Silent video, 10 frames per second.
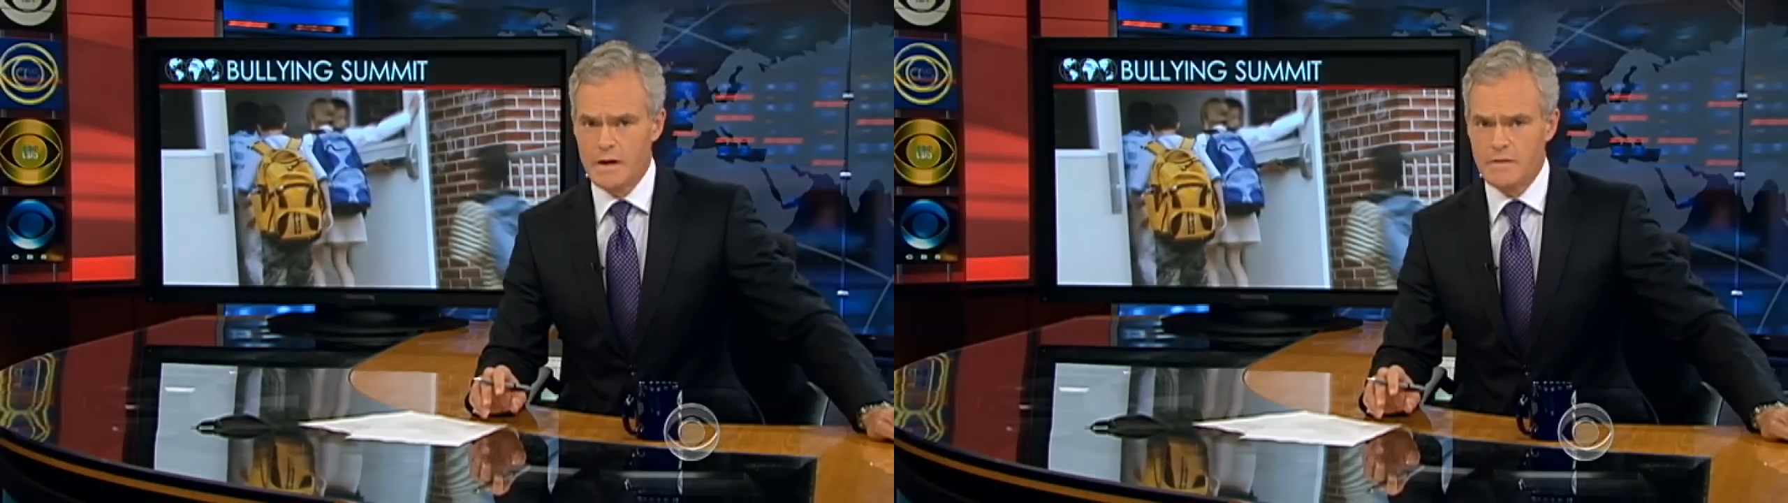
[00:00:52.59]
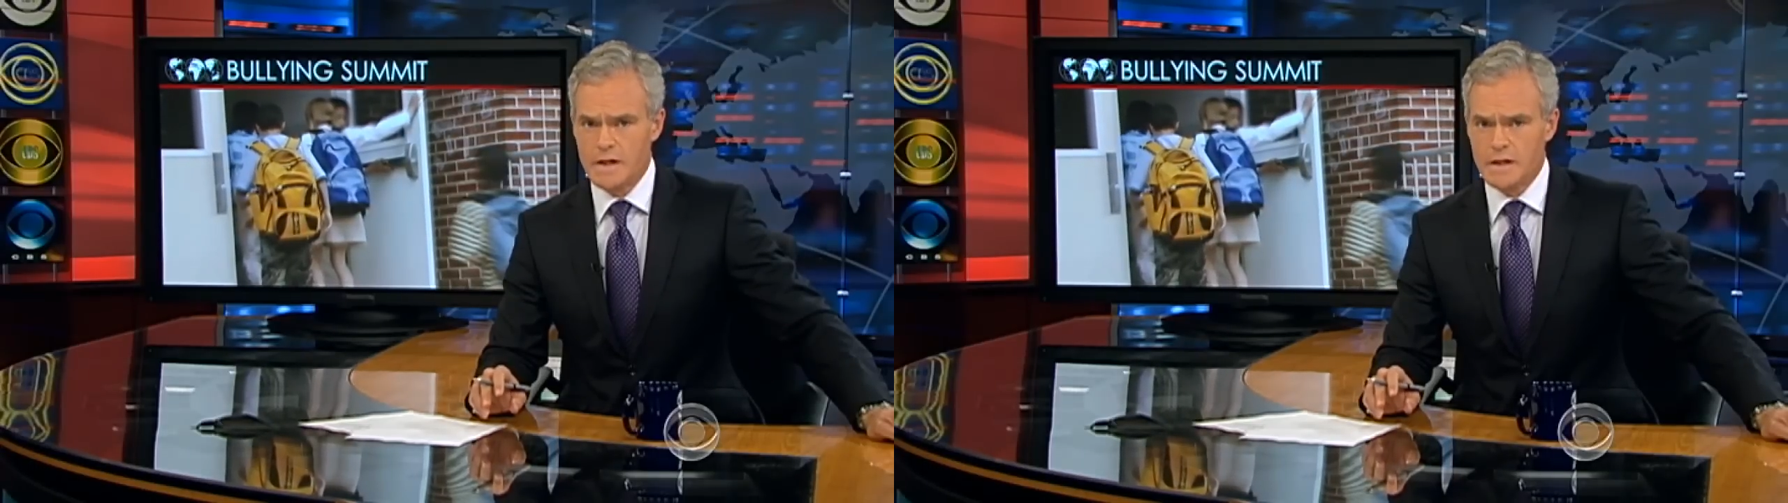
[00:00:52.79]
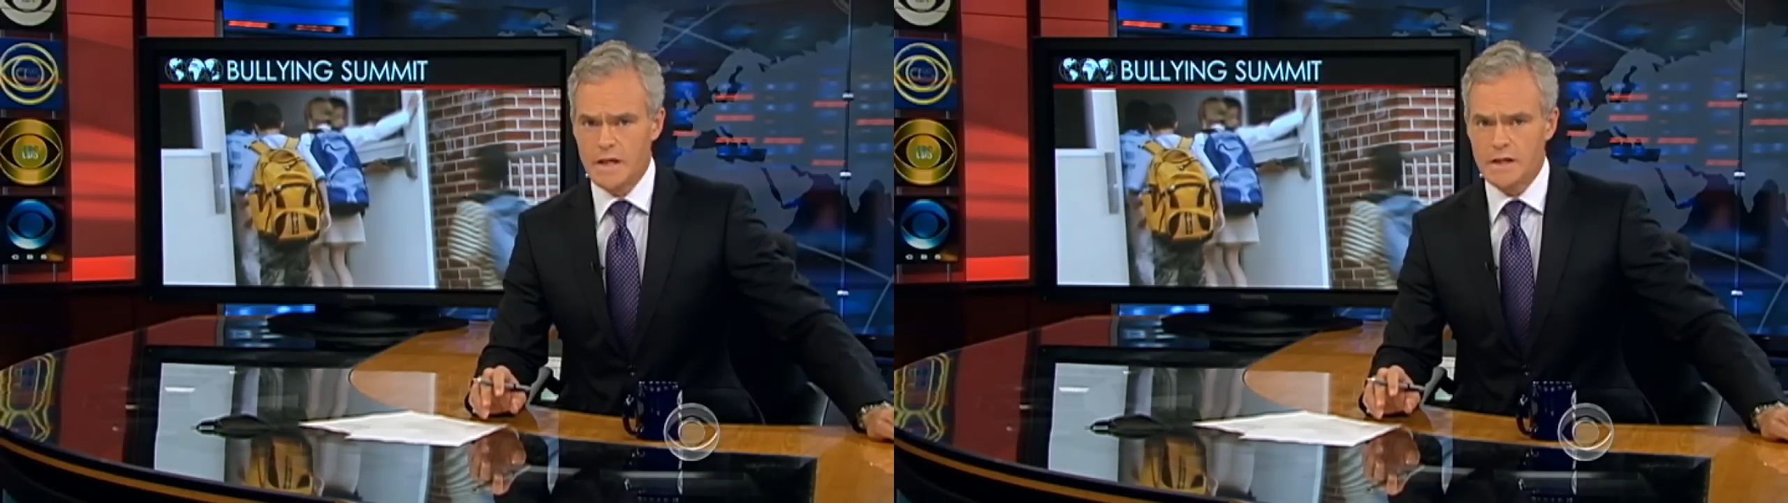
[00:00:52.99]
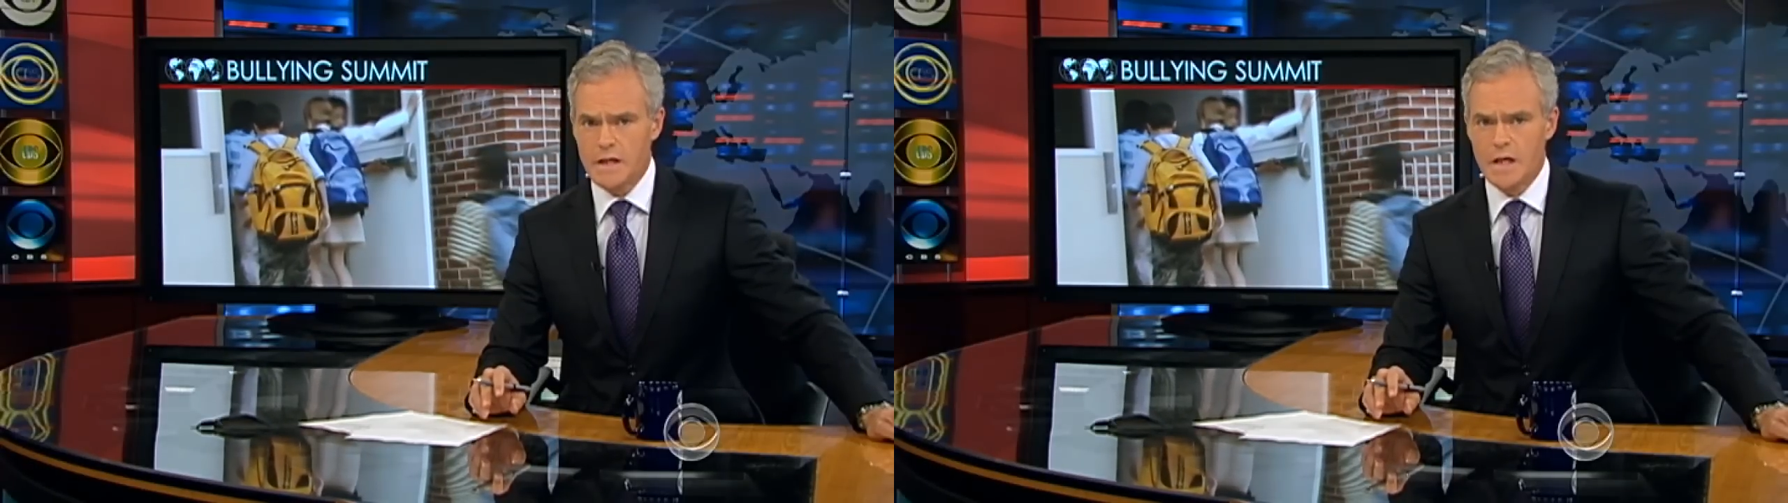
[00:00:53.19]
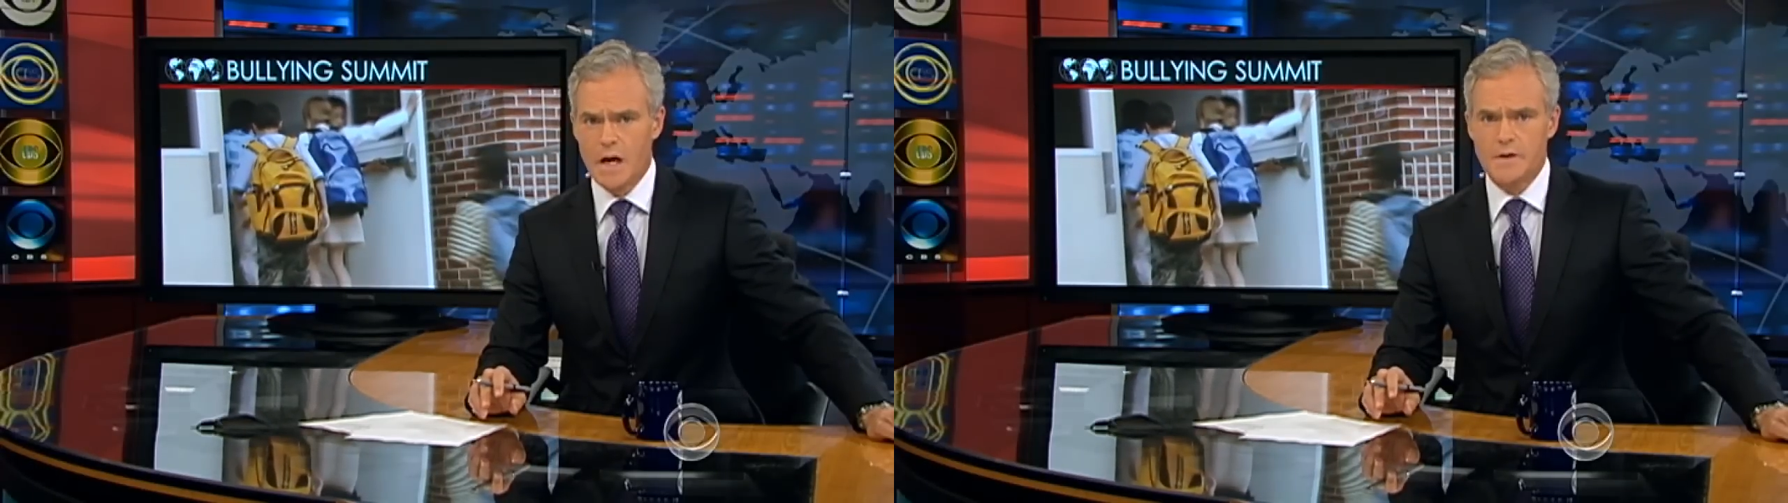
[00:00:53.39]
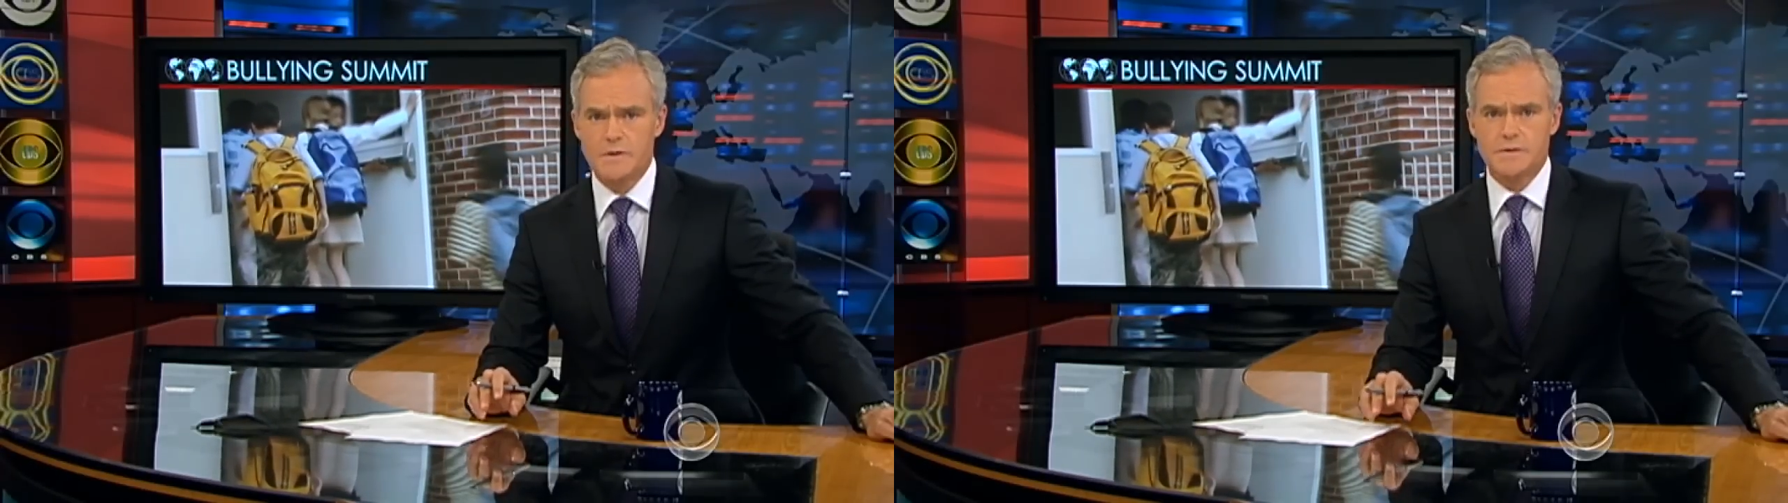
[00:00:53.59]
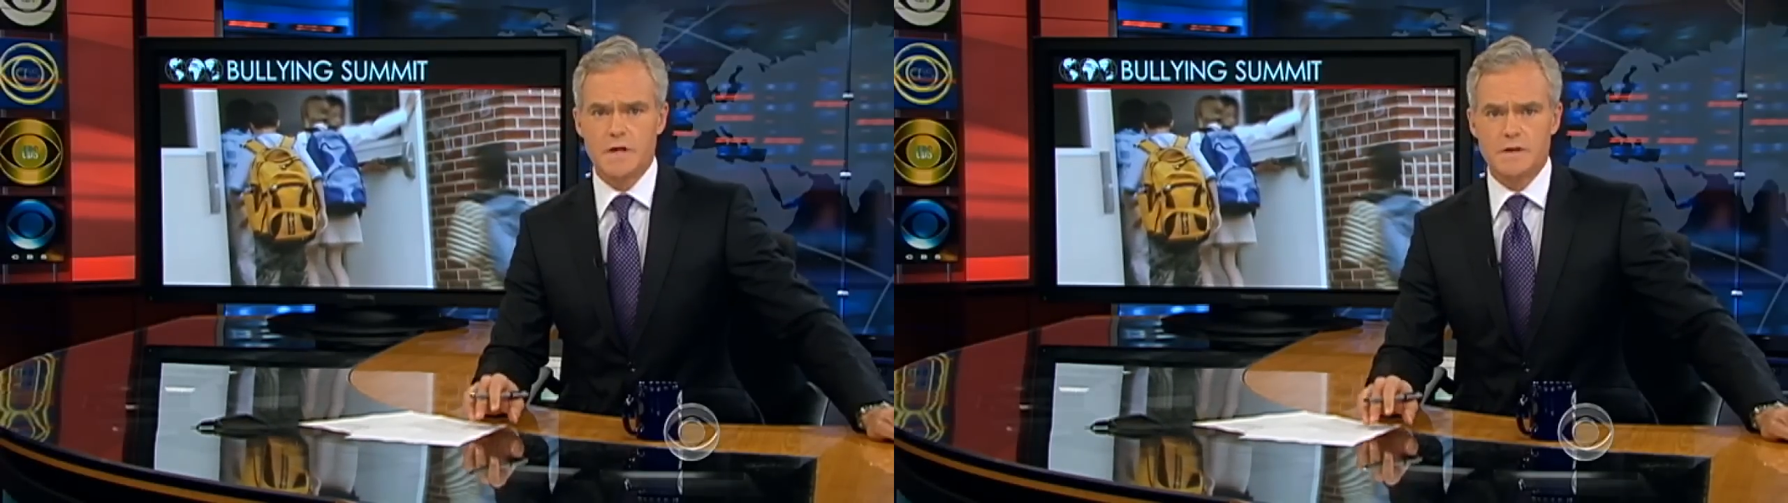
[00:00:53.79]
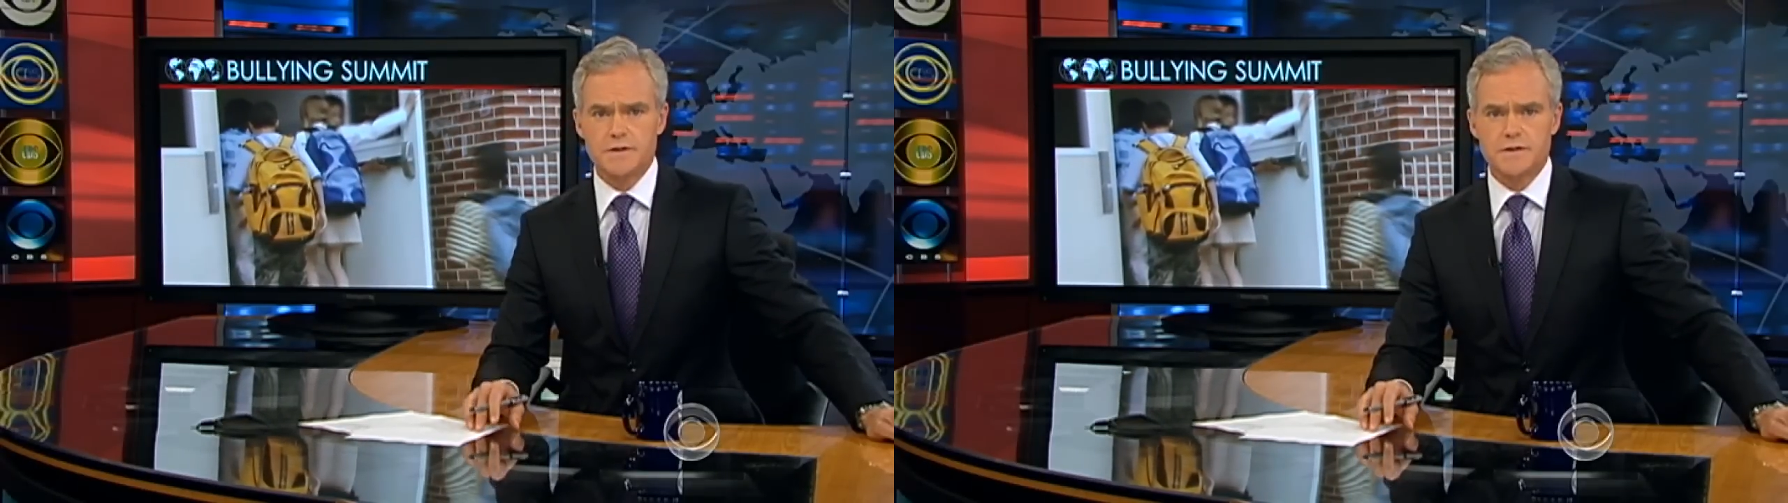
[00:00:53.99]
that Elaine Quijano
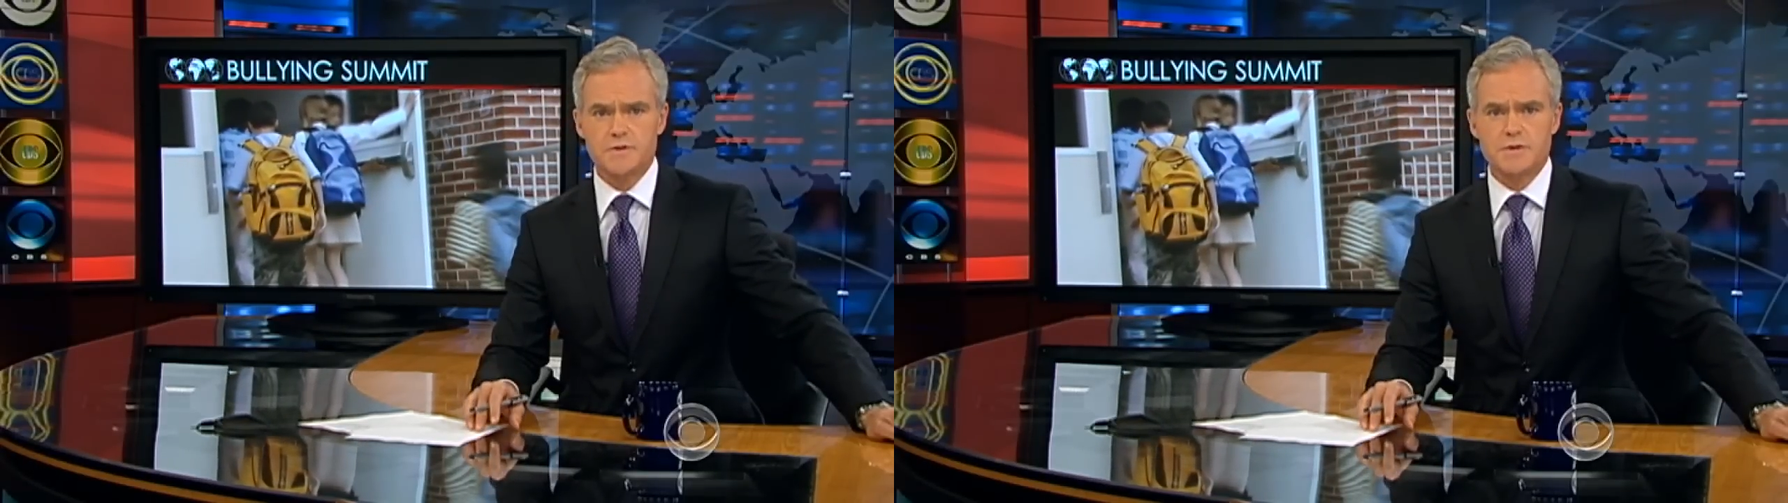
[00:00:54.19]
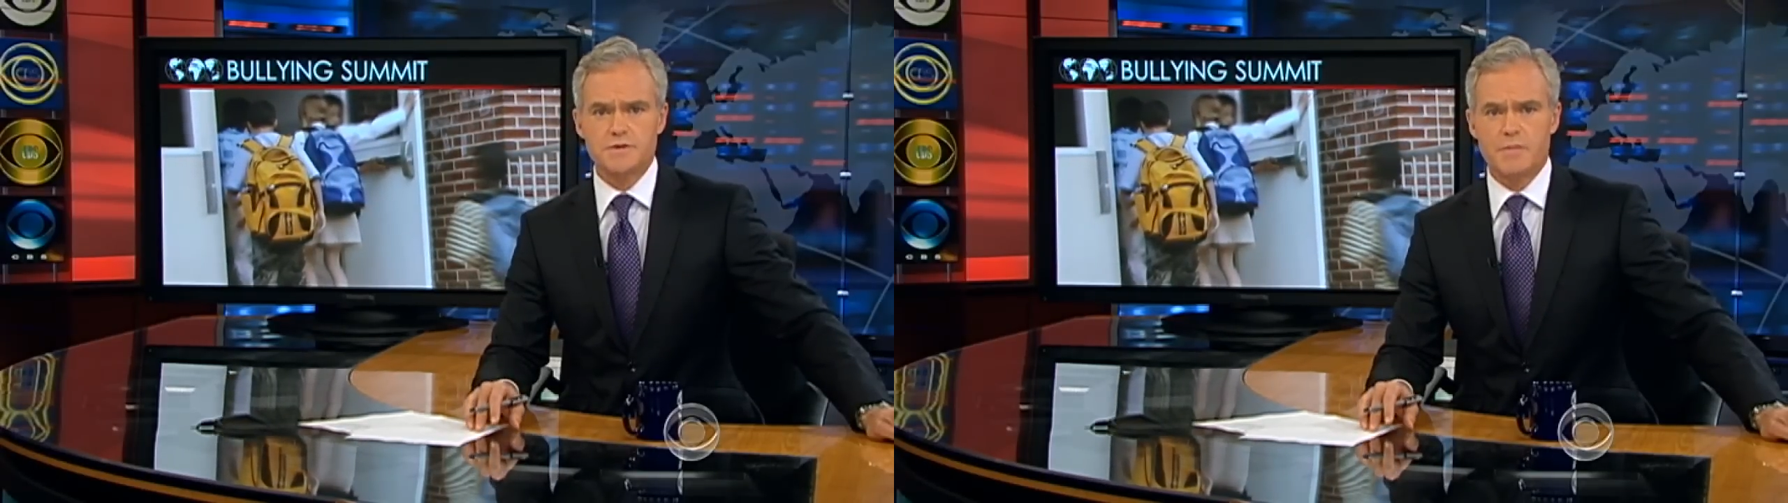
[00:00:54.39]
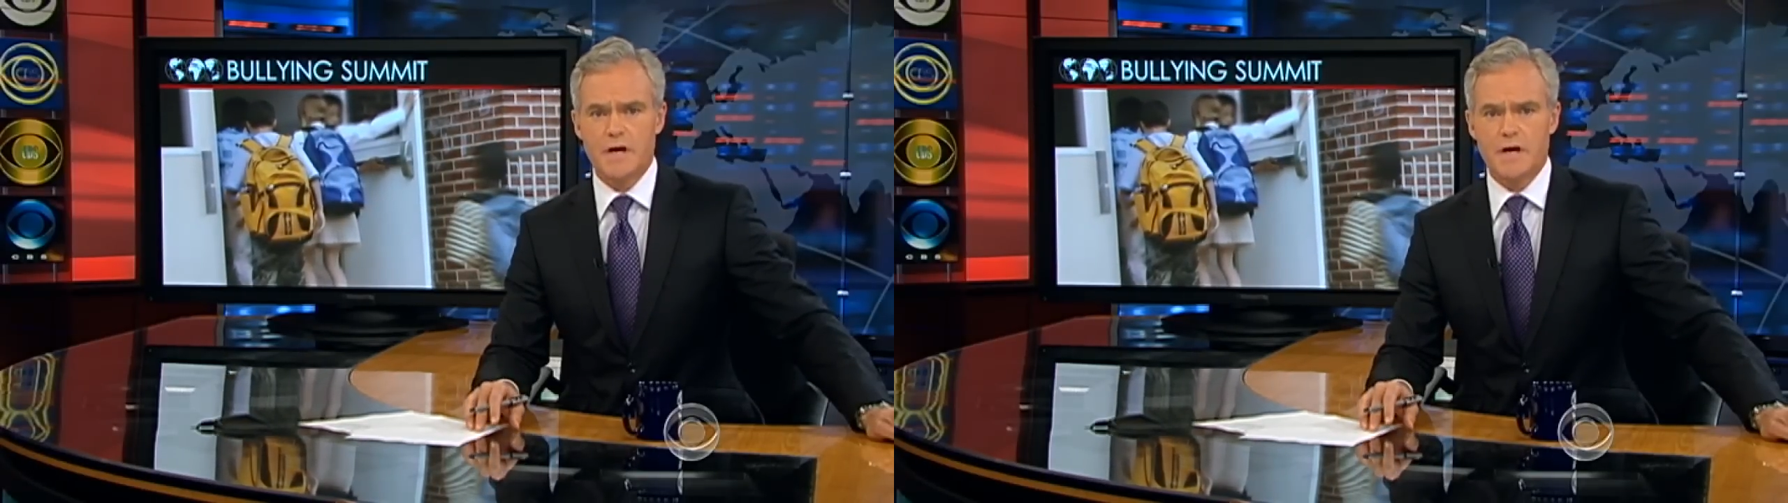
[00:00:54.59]
tells us was